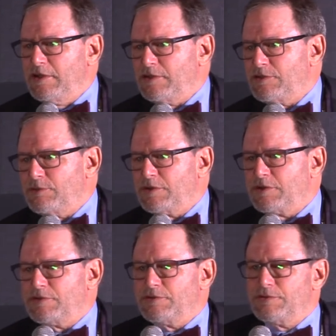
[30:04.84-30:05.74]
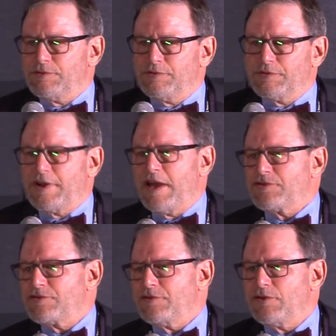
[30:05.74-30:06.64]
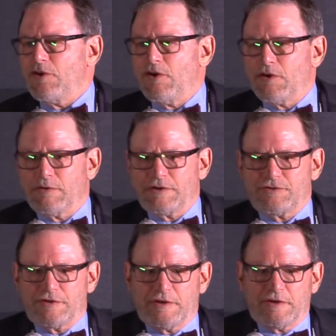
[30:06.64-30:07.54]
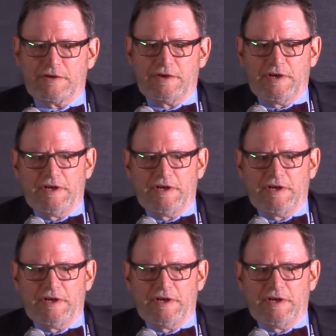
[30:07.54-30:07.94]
to include national origin,